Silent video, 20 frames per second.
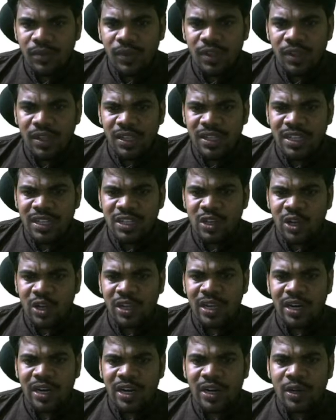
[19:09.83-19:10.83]
This is wrong
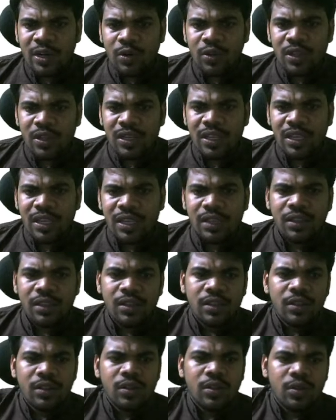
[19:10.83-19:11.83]
according to the key.
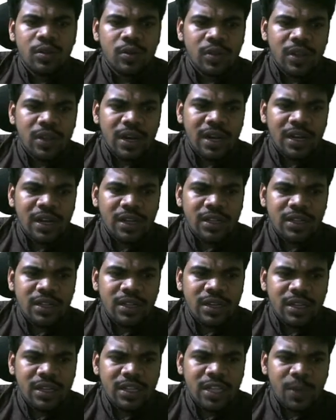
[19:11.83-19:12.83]
So the right
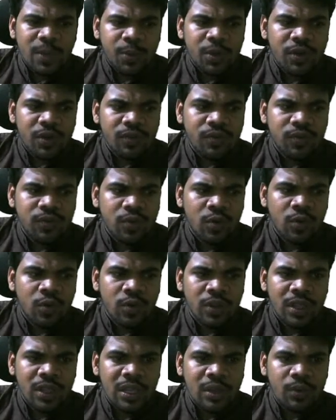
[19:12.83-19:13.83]
answer is option 4
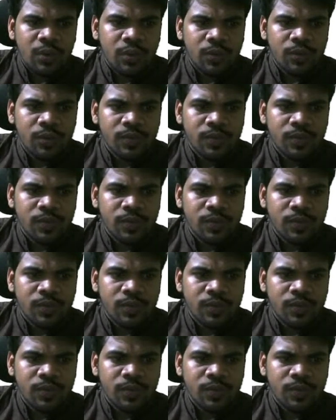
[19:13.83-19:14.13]
they give.